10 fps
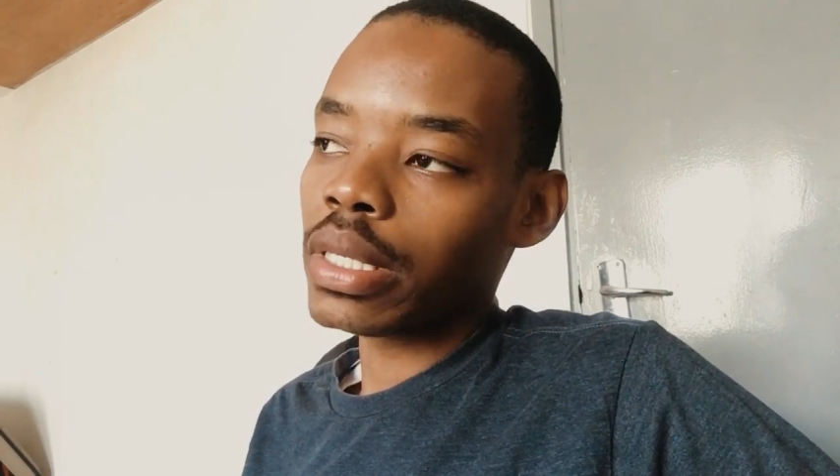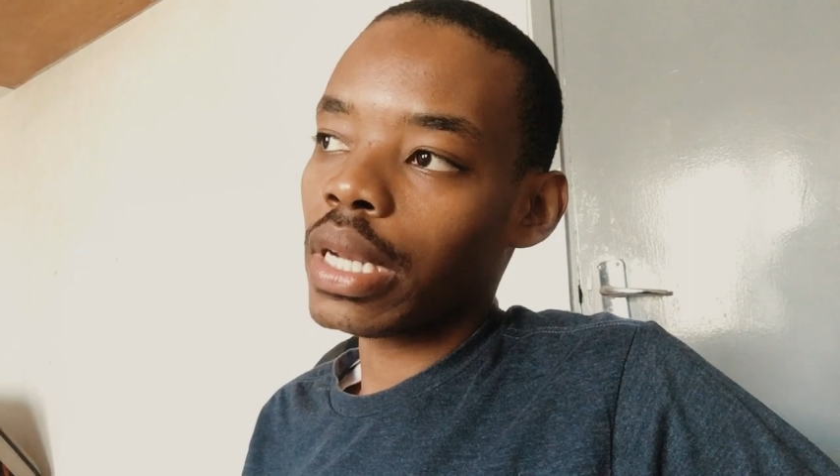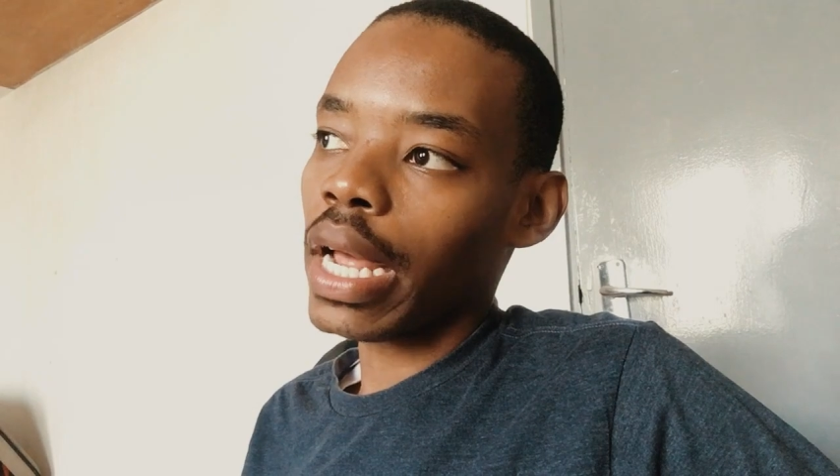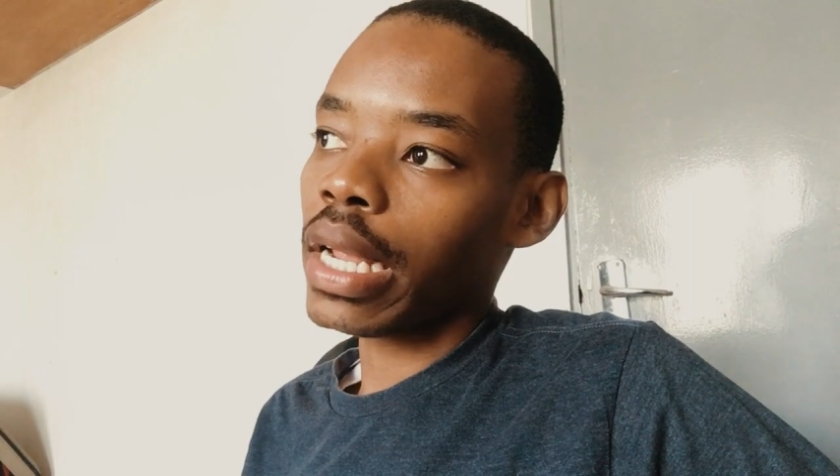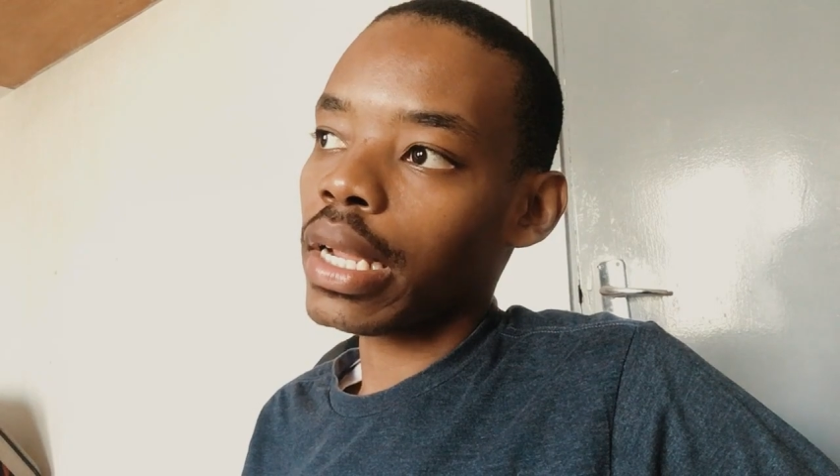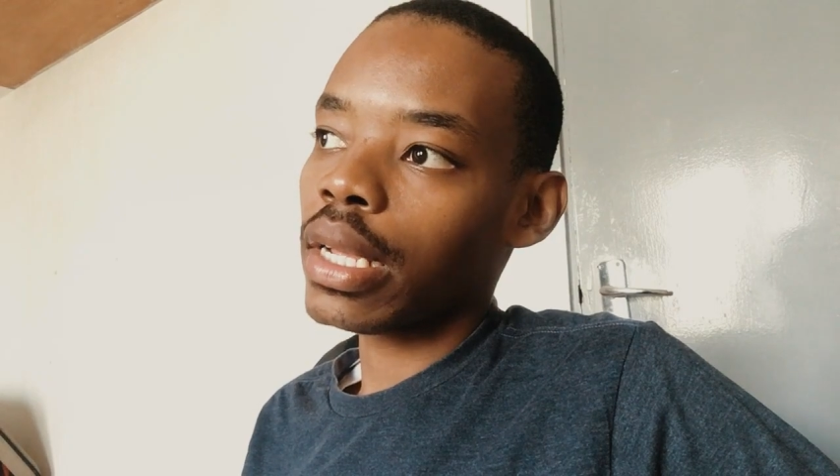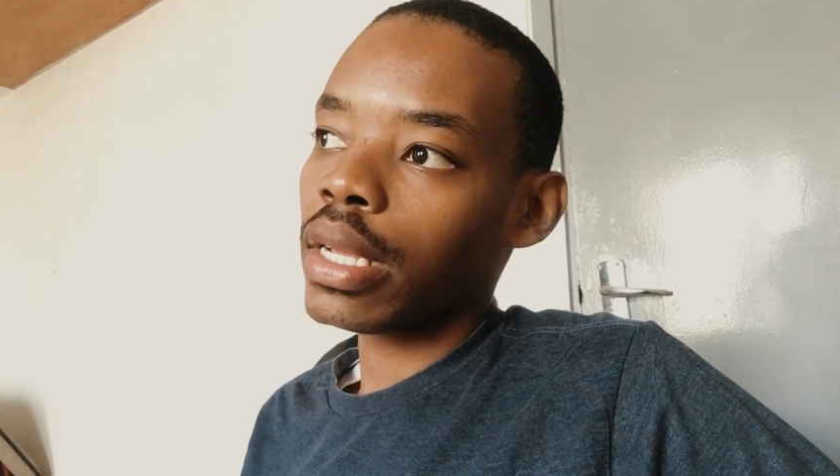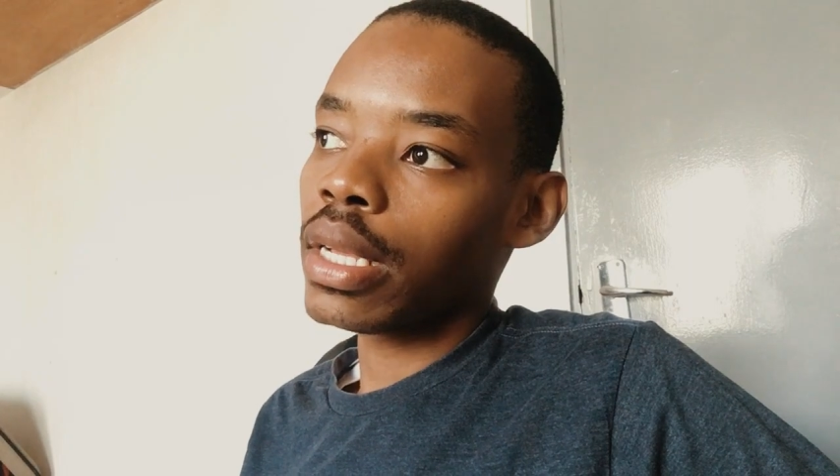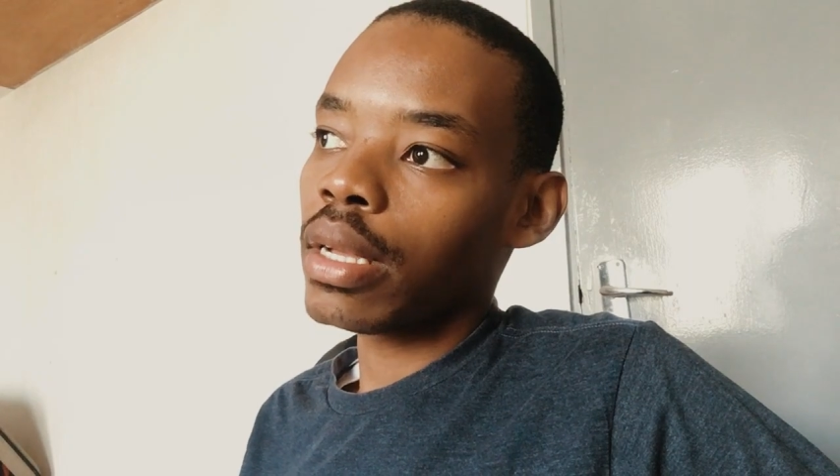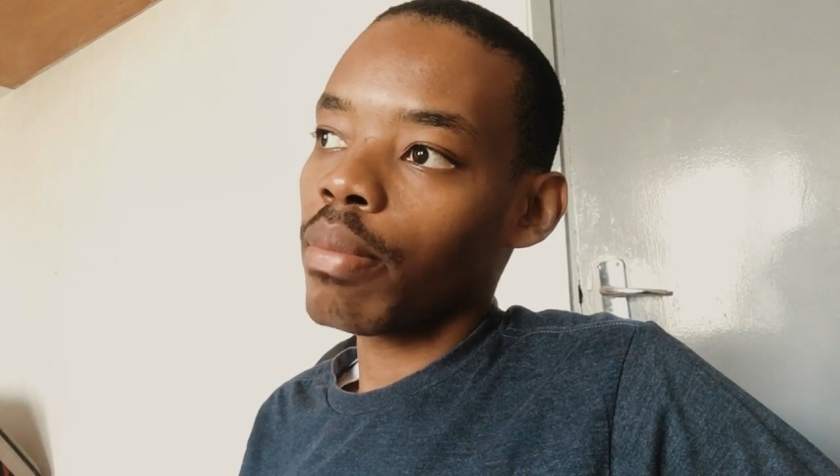Like,
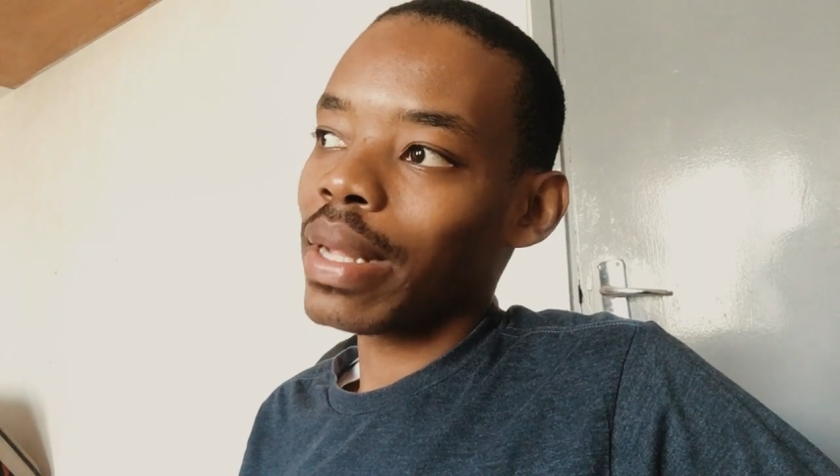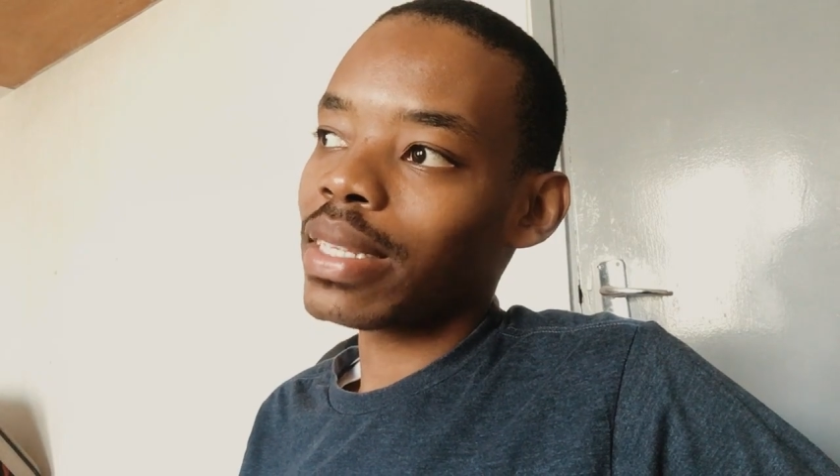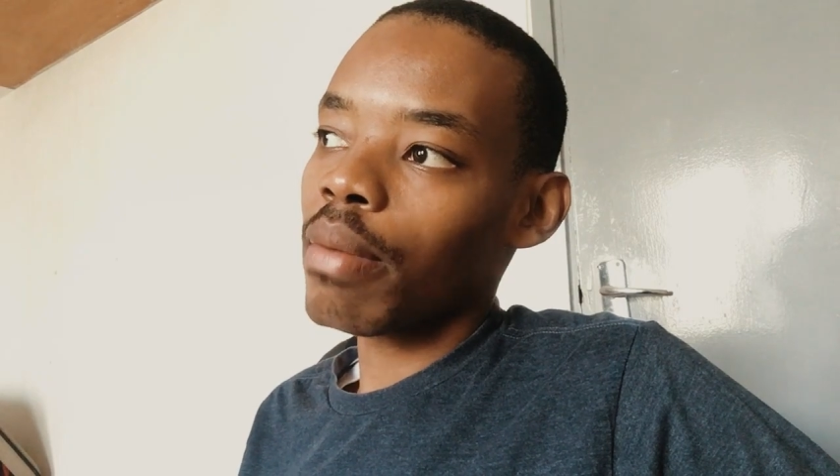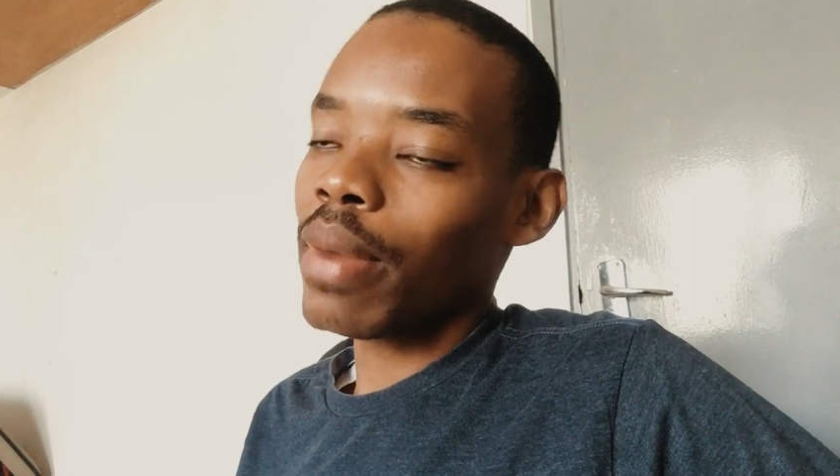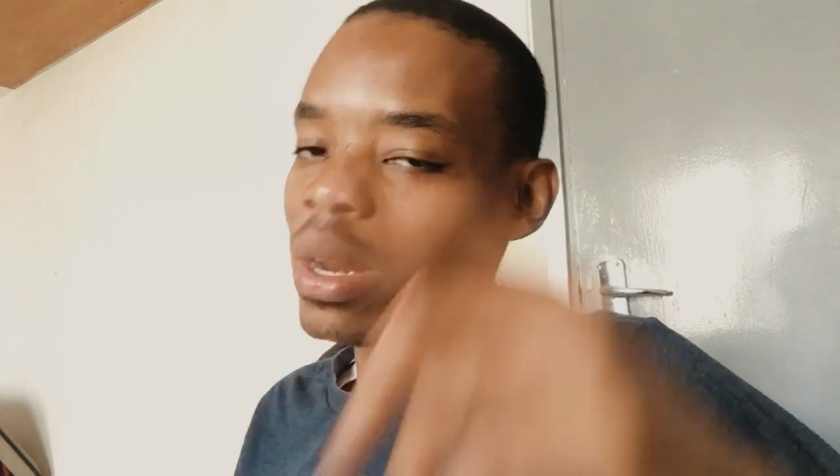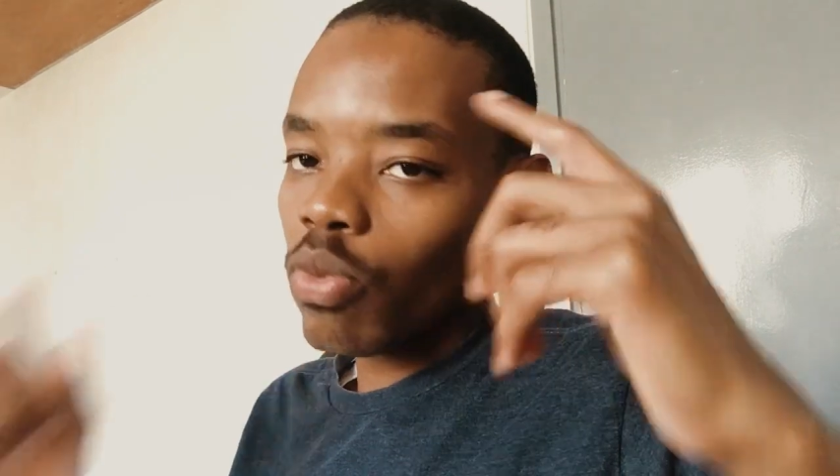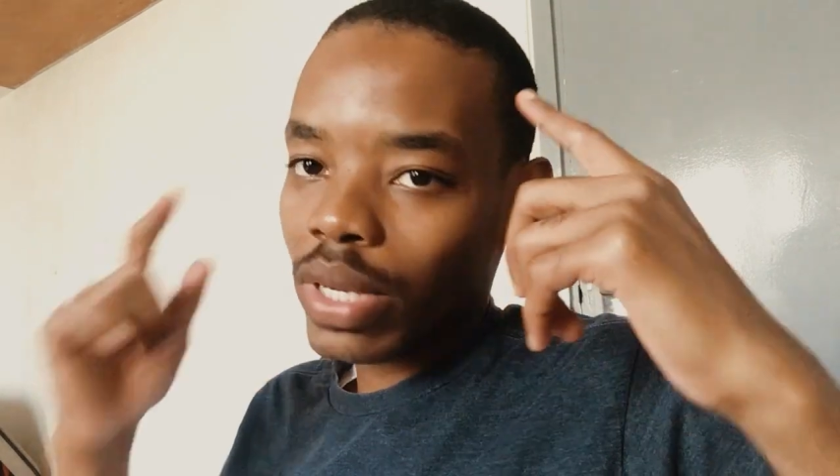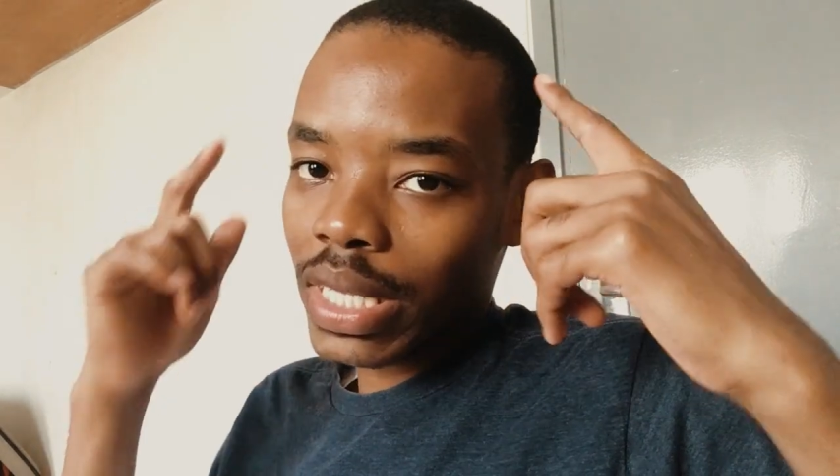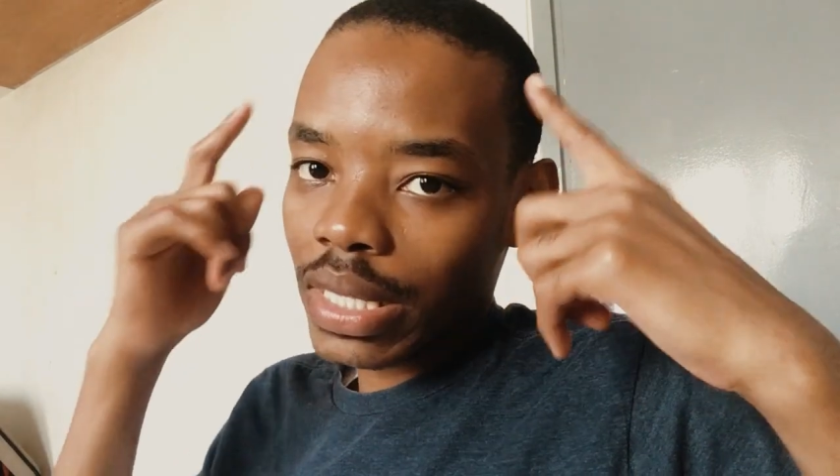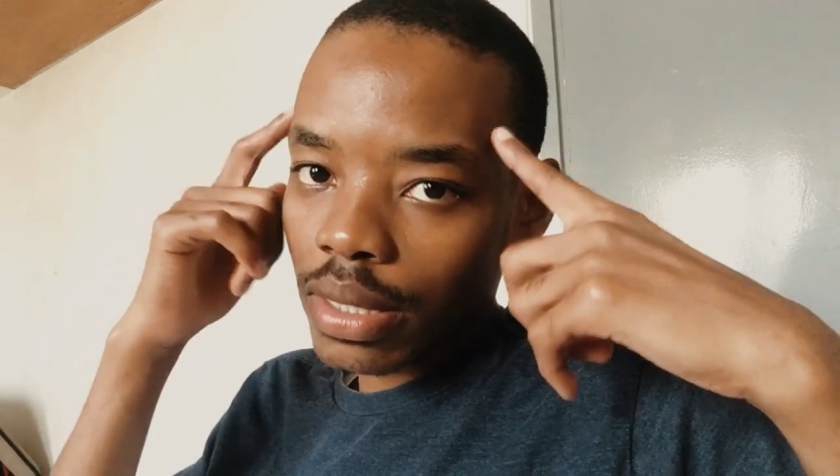but somebody
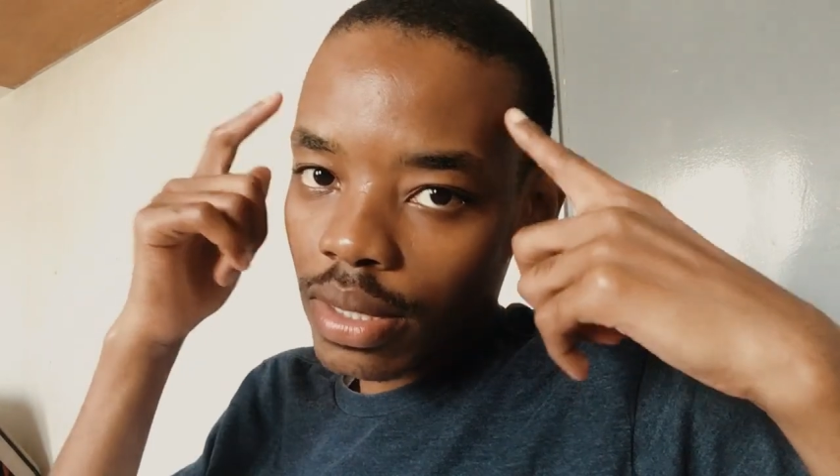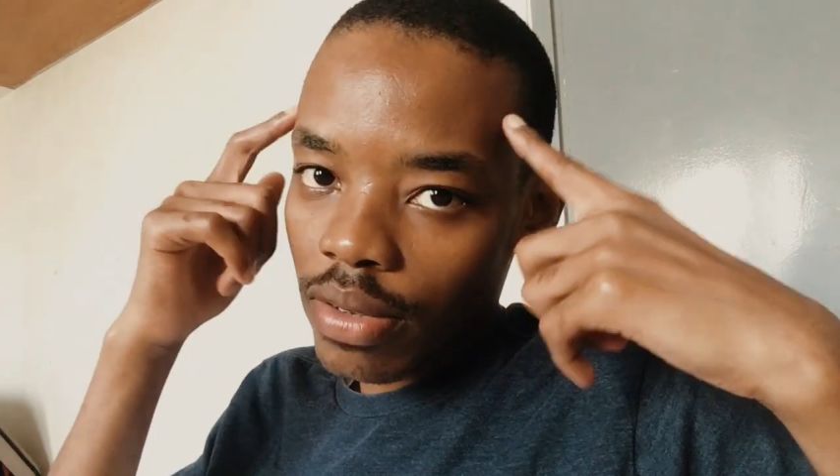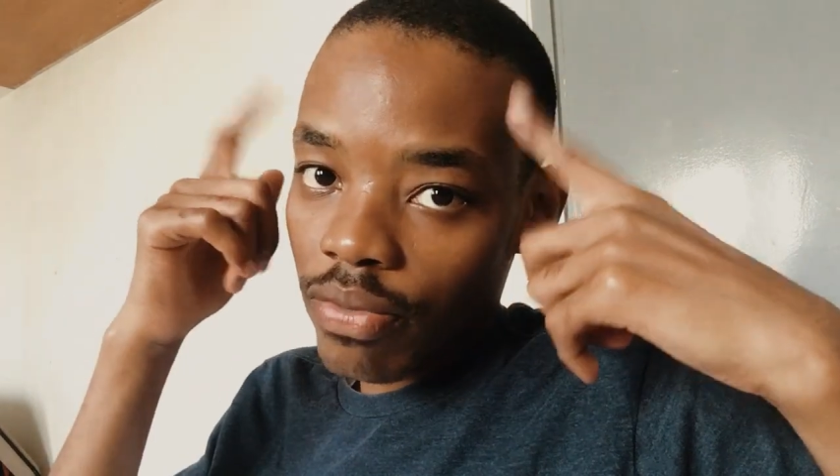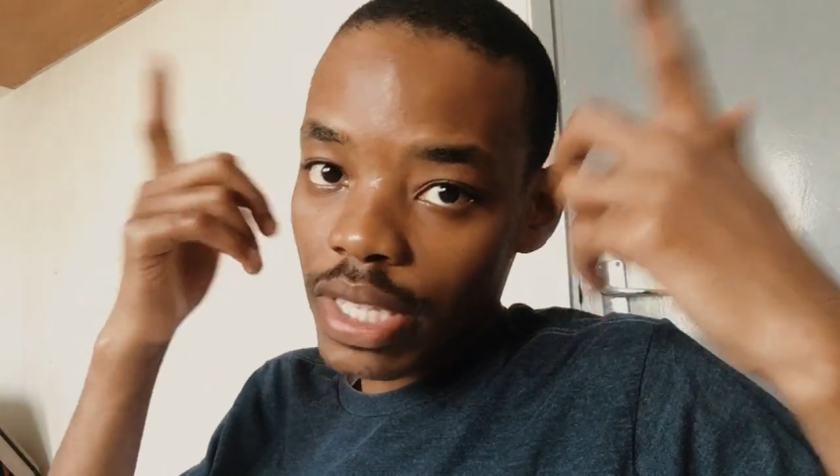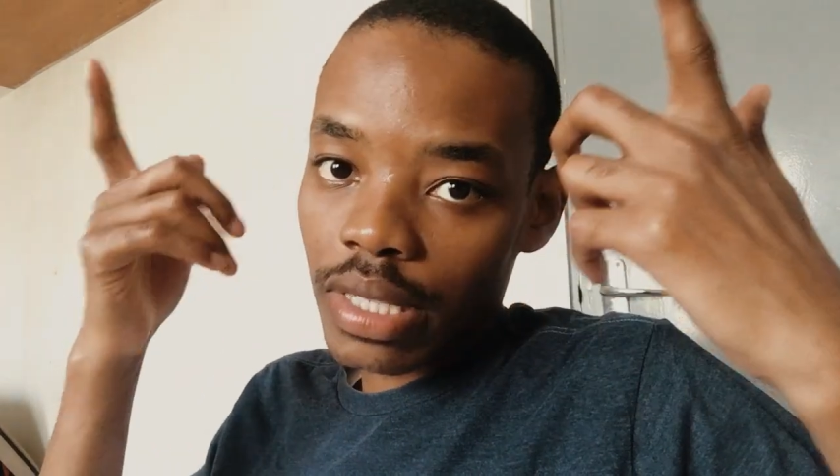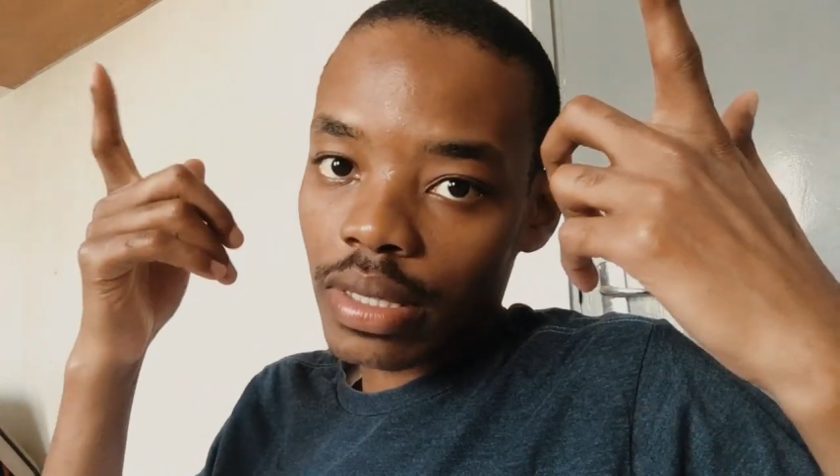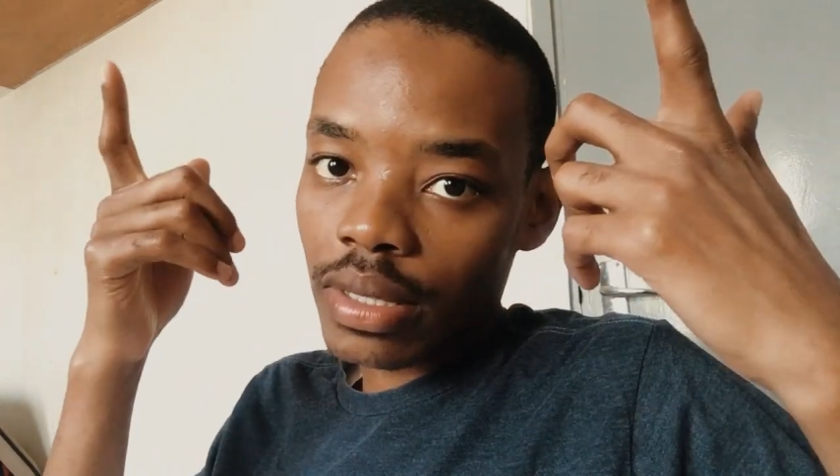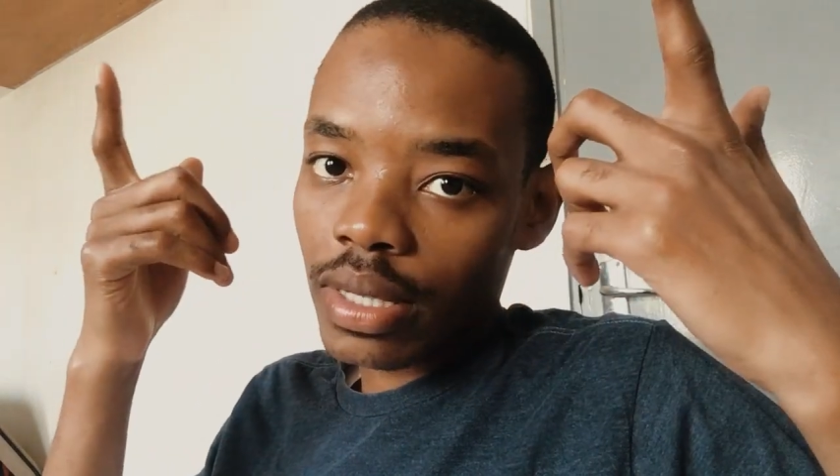with this vision,